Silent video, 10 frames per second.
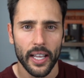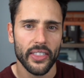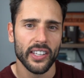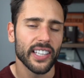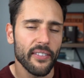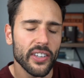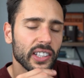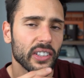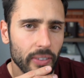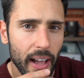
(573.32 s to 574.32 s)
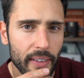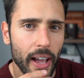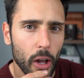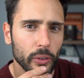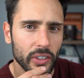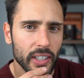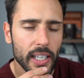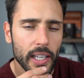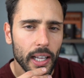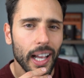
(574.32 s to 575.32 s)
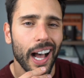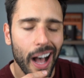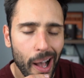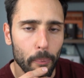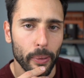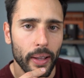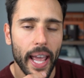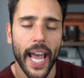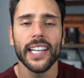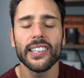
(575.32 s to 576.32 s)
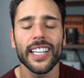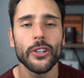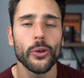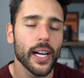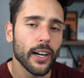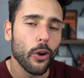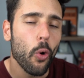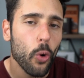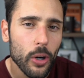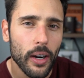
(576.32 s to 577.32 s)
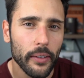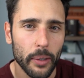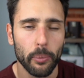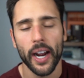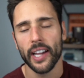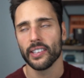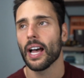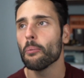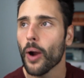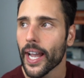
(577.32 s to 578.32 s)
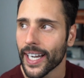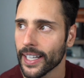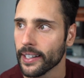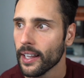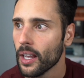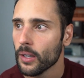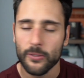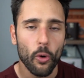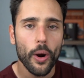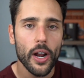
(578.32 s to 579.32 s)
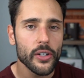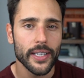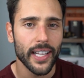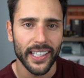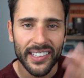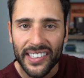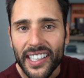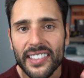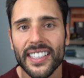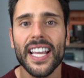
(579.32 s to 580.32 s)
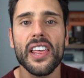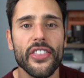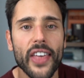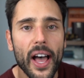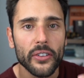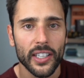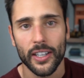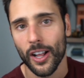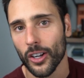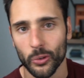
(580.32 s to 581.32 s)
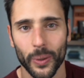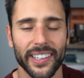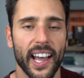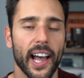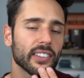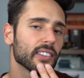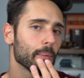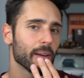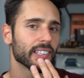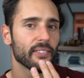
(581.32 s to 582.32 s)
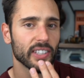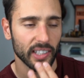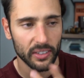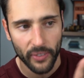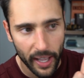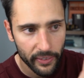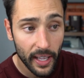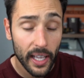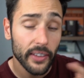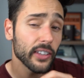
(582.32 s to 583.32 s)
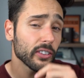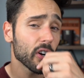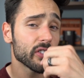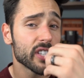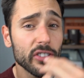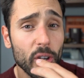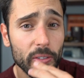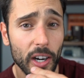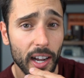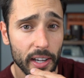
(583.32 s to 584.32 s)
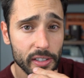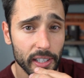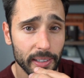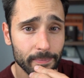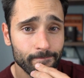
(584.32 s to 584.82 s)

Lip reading: the 765 LT up. And it's going to do it at a quarter of the price. I'm right in $460,000 with taxes on my 765. This car's just over 100.